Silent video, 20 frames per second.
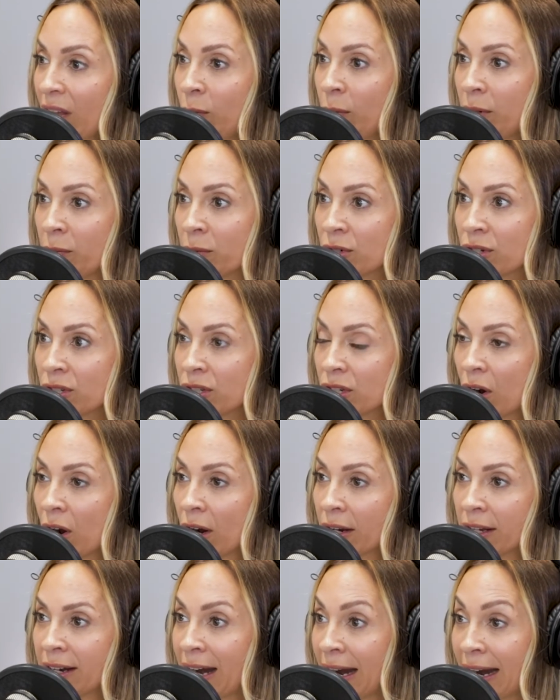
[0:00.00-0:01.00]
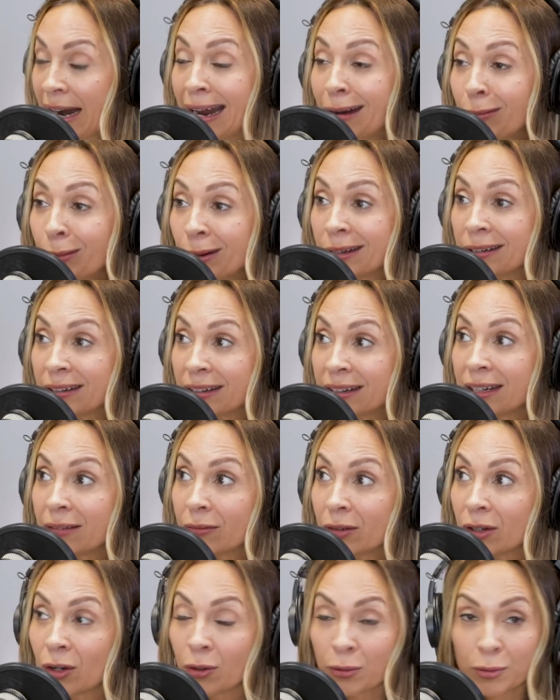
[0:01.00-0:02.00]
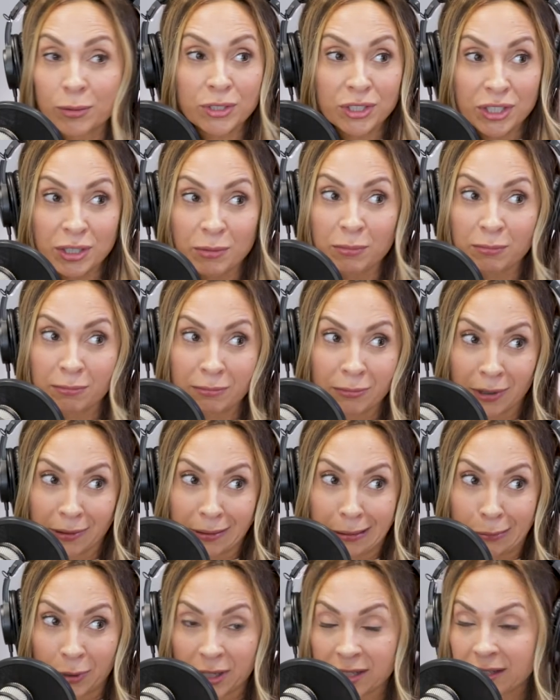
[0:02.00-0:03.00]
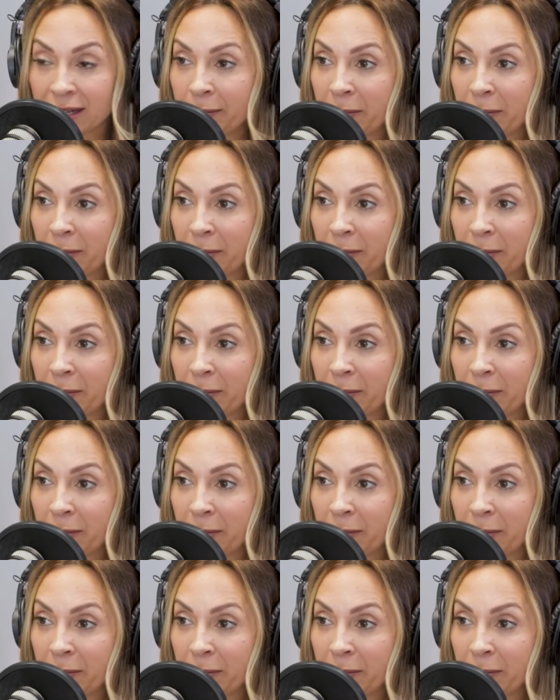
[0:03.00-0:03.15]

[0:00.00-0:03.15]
we were just talking, and I really didn't even know who she really was.